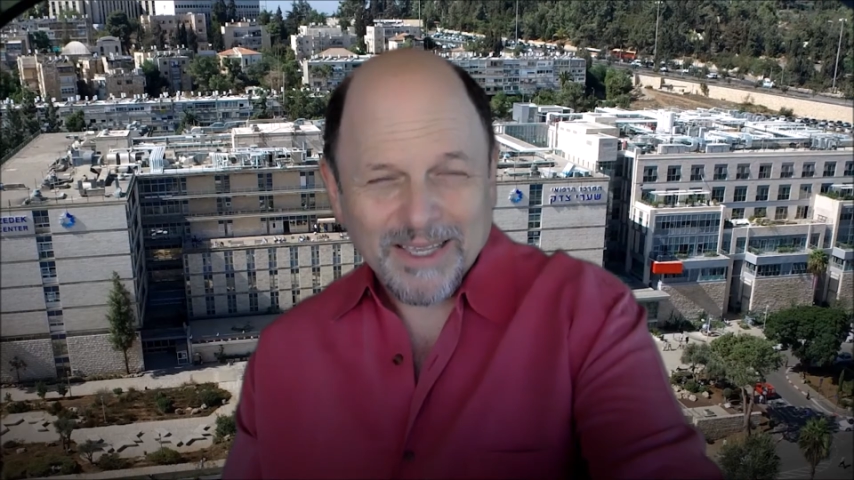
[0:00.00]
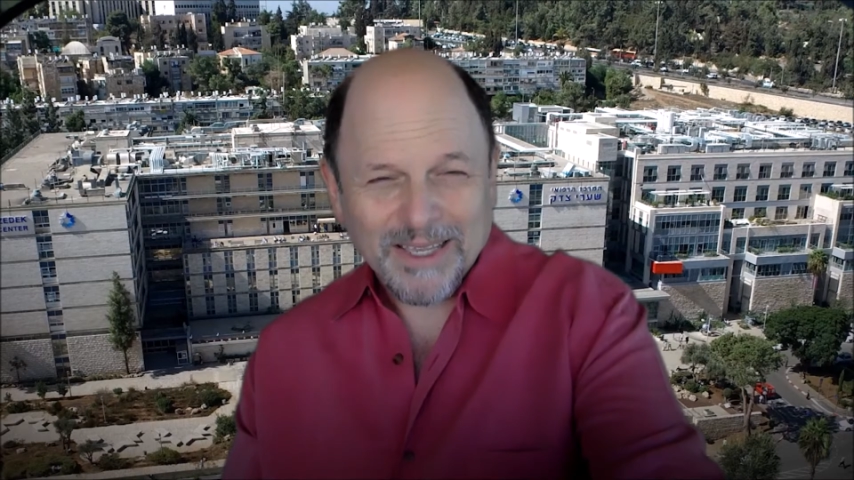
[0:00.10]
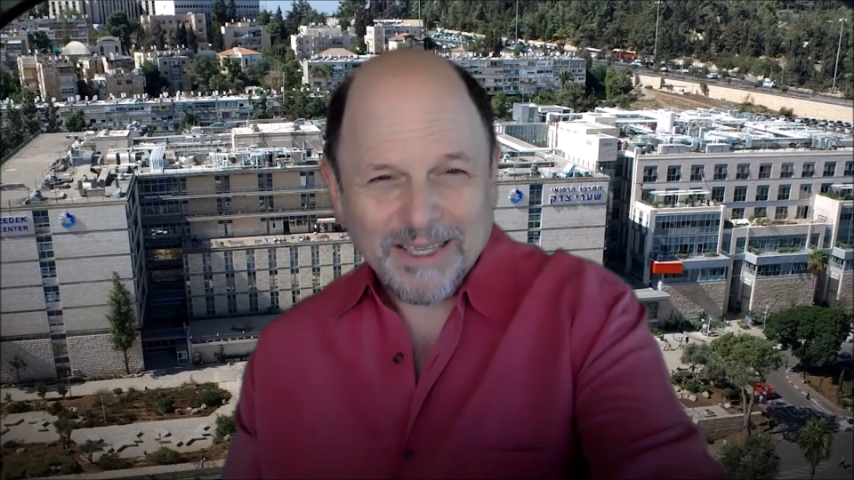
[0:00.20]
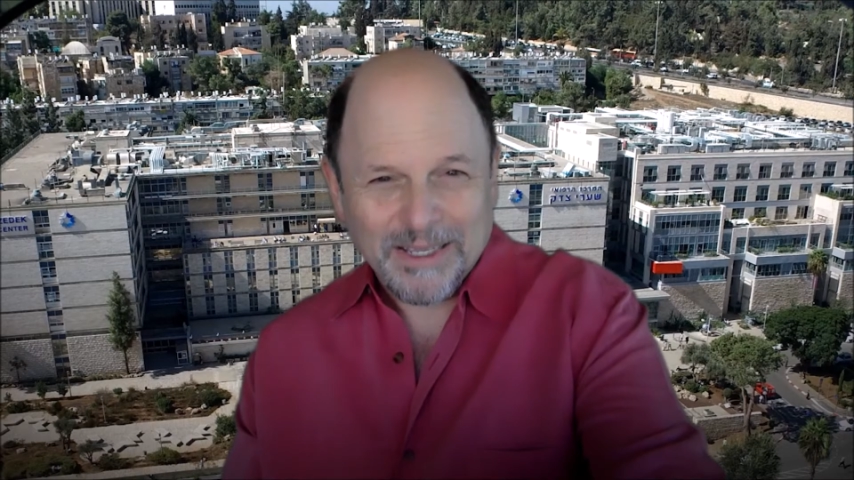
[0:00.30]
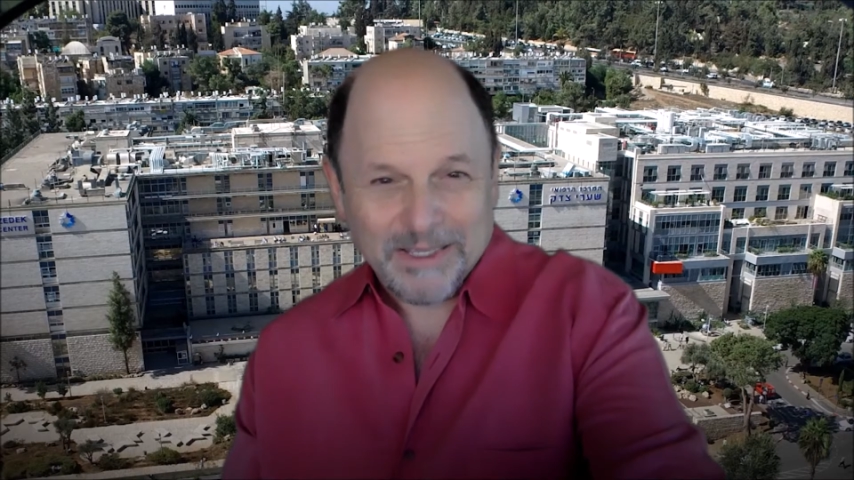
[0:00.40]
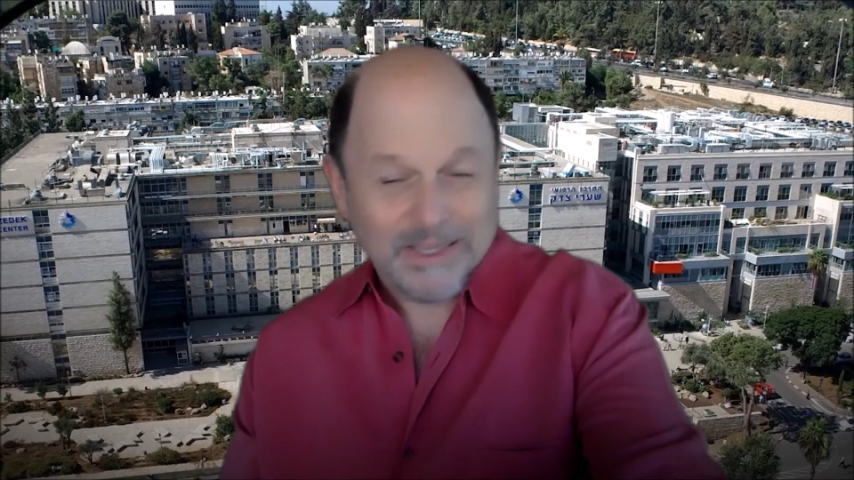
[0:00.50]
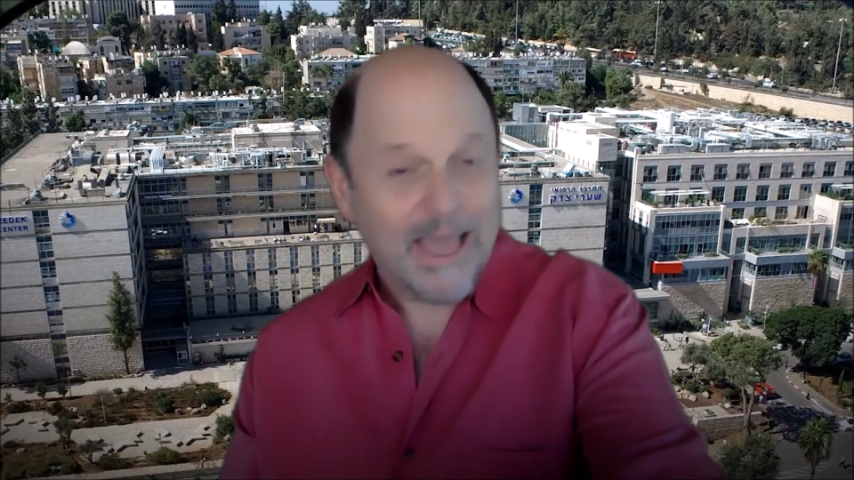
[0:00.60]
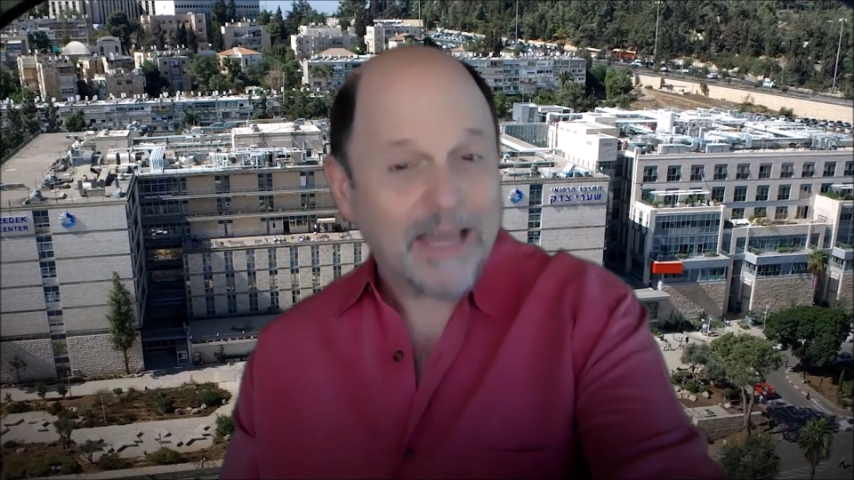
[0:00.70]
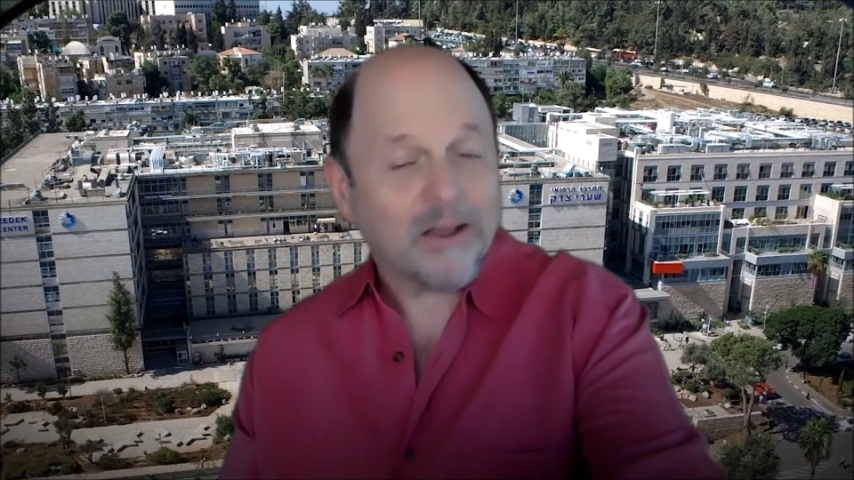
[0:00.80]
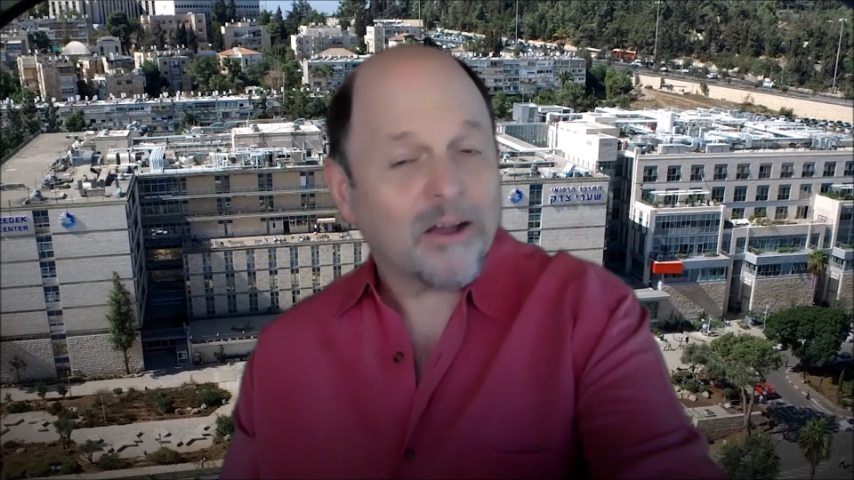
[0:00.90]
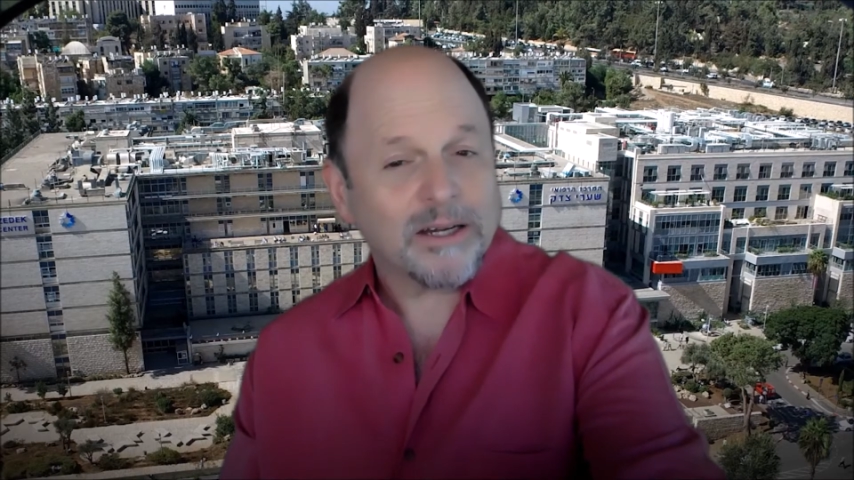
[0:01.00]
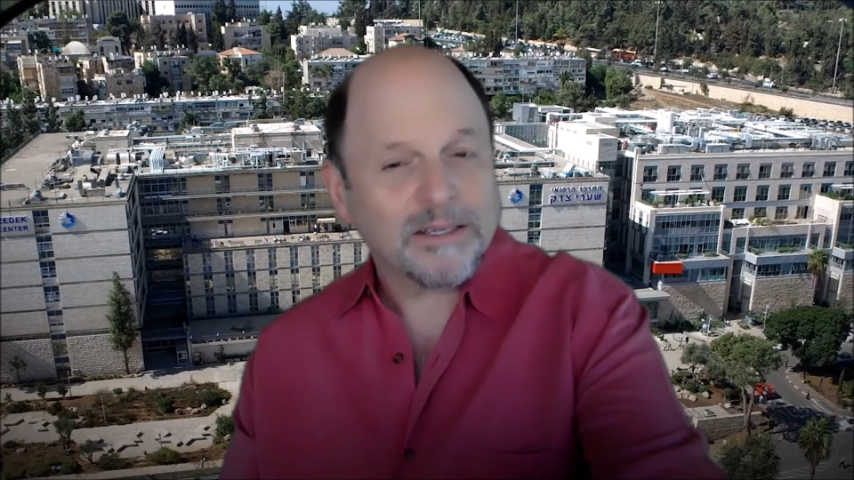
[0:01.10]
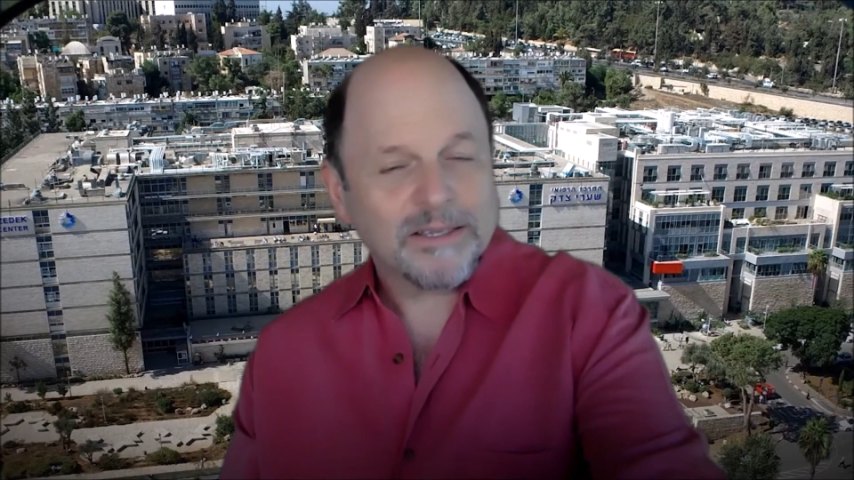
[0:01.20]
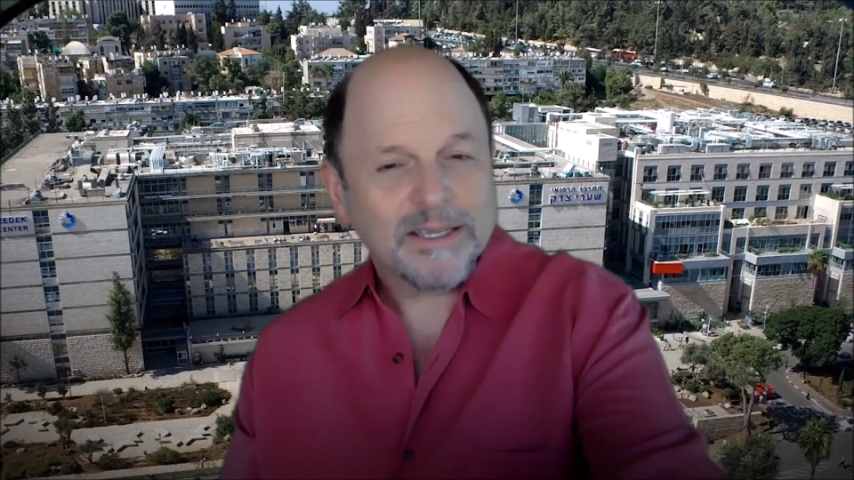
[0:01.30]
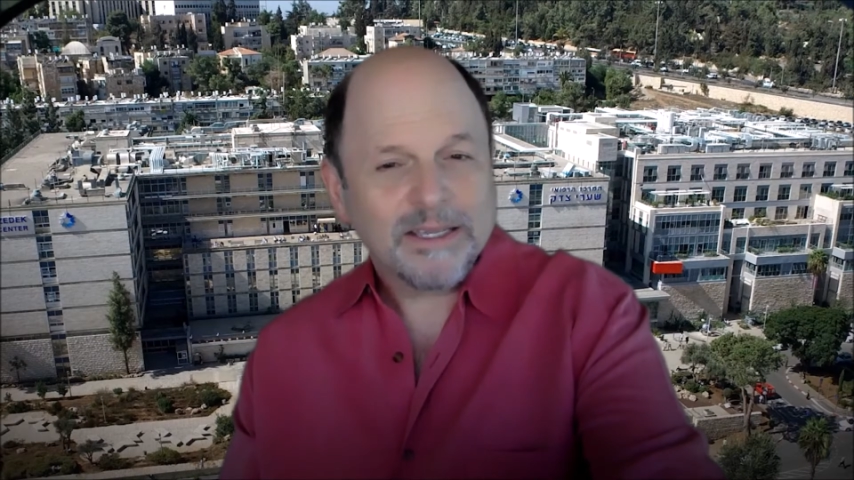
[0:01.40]
It is that
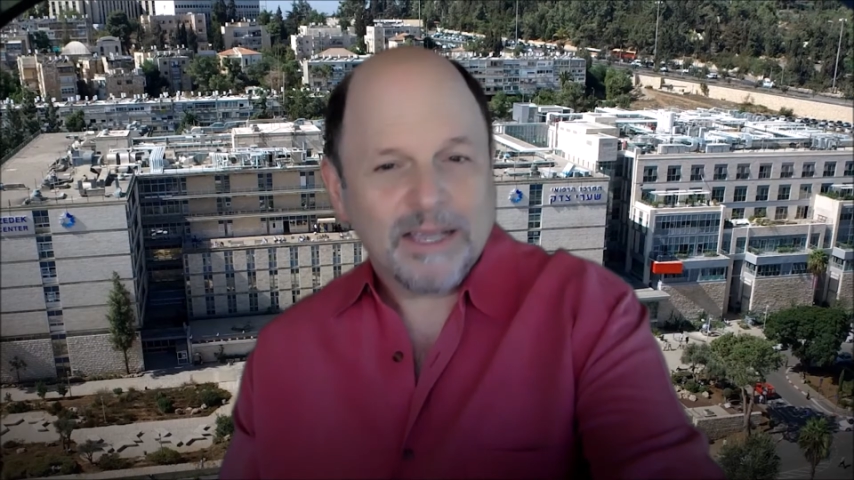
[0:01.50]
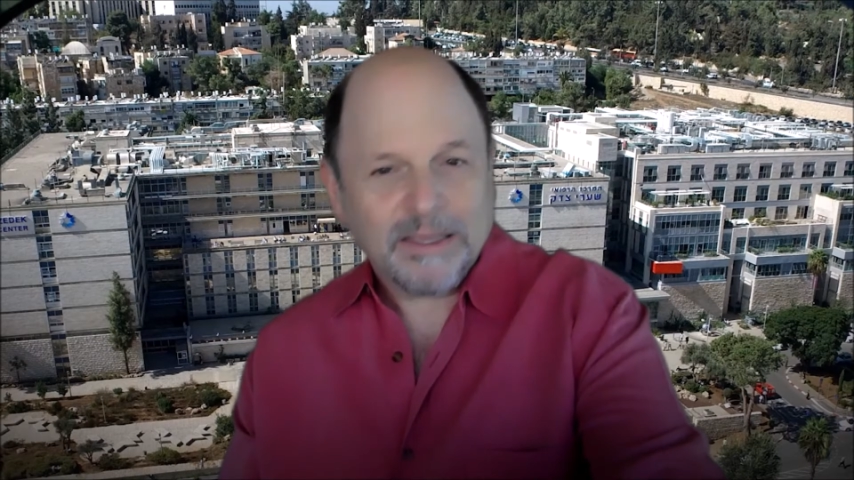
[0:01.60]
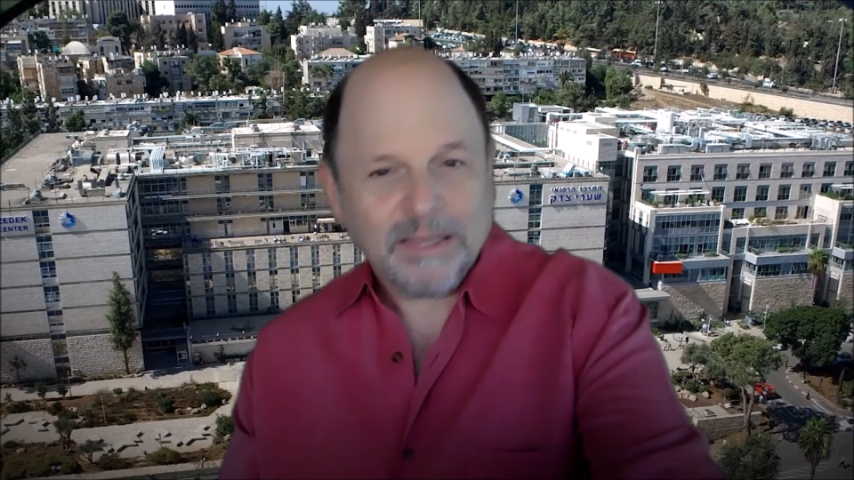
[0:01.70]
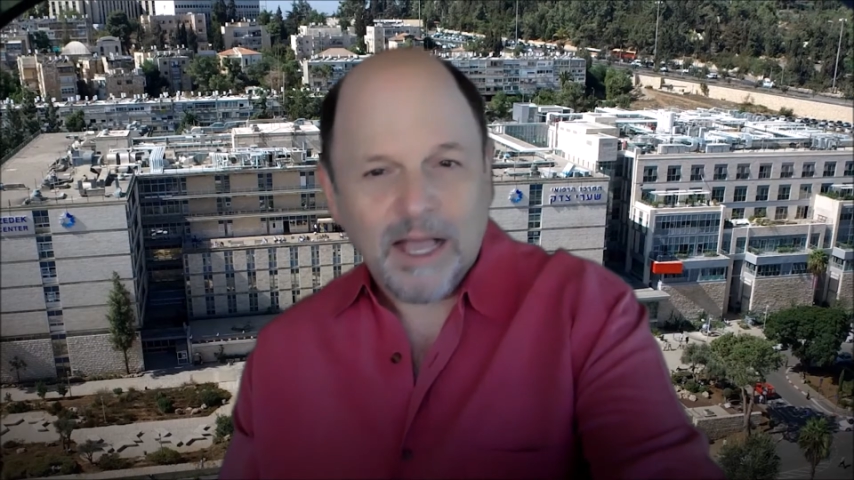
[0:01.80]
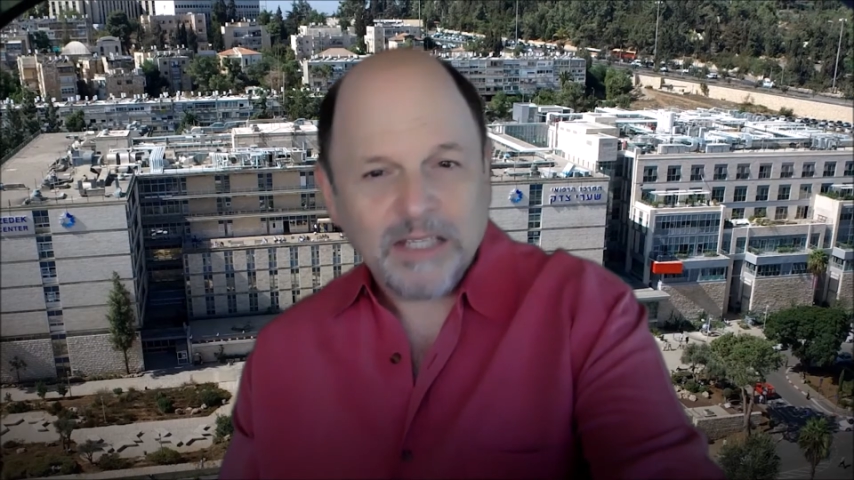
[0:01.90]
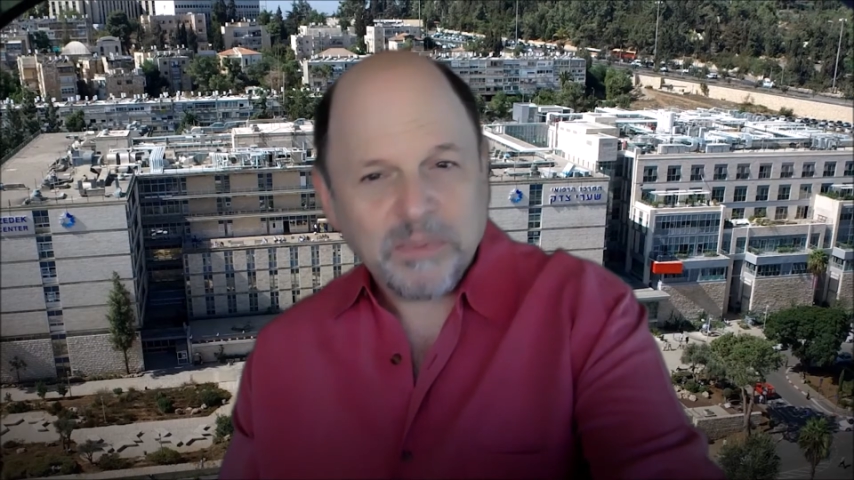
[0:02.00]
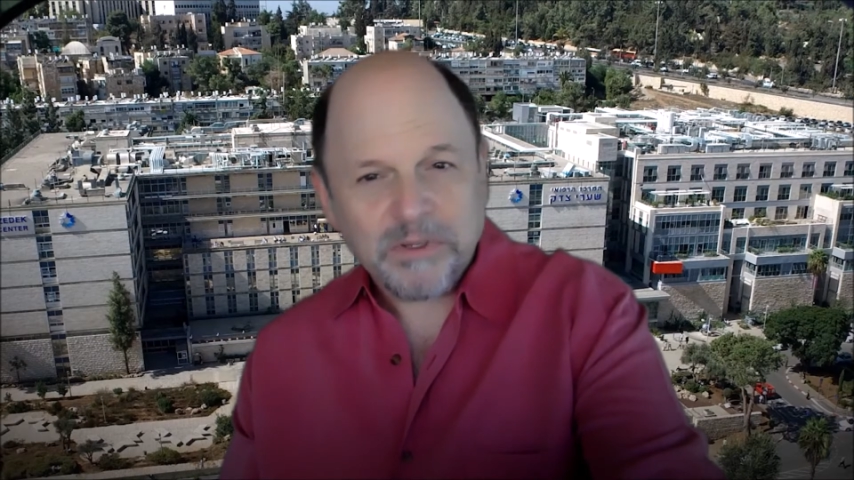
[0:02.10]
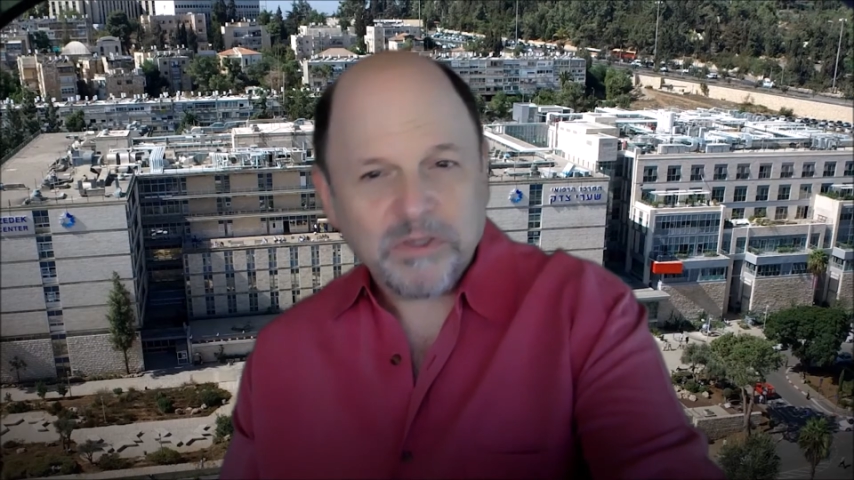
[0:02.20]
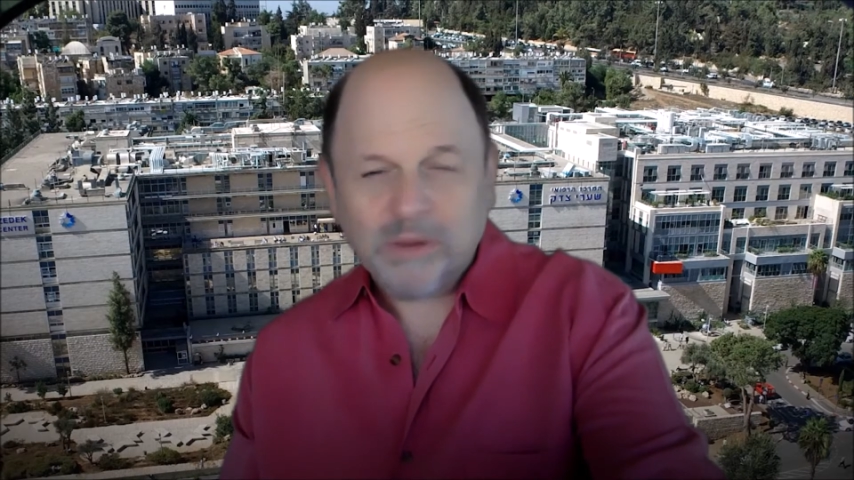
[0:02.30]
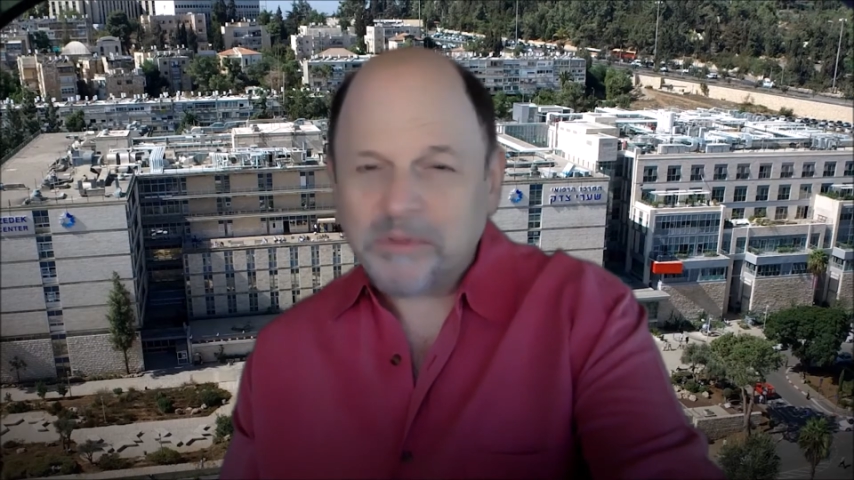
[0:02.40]
heart and the hospital's